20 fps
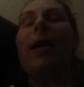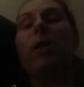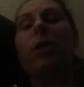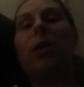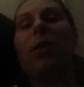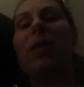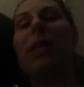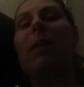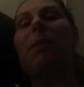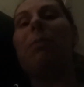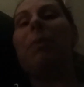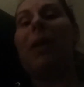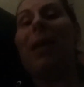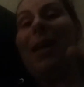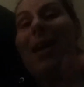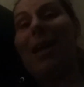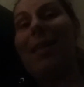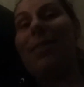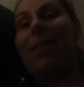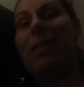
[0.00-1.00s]
actually think I'm
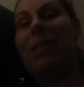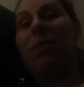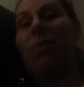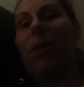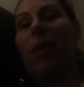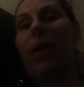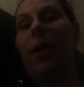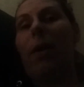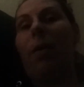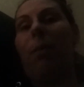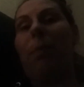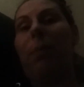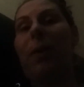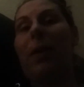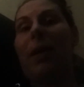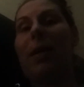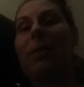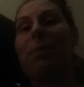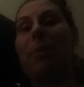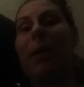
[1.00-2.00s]
going to end this video
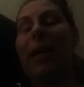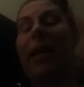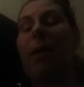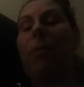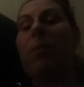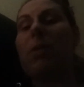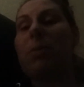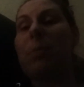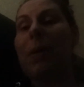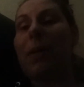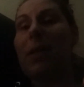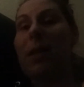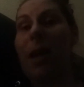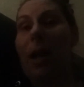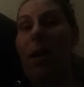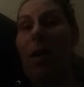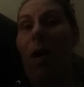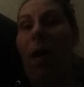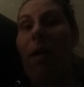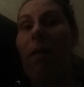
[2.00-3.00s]
because my camera's about to
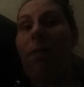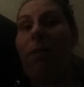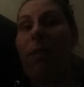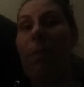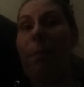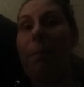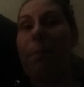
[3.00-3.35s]
cut off.